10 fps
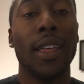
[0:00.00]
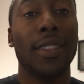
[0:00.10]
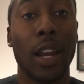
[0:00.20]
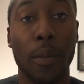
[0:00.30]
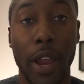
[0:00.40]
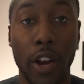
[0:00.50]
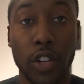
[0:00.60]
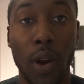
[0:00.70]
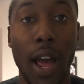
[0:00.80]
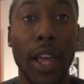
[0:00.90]
let them air
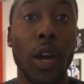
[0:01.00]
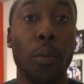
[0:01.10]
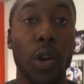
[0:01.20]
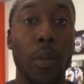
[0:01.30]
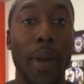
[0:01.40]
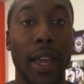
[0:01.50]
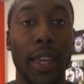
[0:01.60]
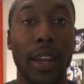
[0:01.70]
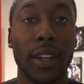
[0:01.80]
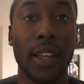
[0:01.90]
dry, and put them back
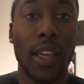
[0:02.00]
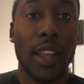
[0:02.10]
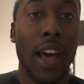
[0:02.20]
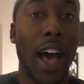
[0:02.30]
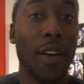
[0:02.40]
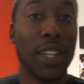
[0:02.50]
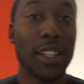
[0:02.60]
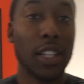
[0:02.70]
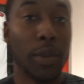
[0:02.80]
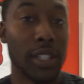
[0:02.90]
in. Now obviously
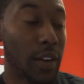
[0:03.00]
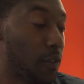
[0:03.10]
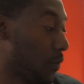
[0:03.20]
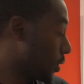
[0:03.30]
that's gonna be different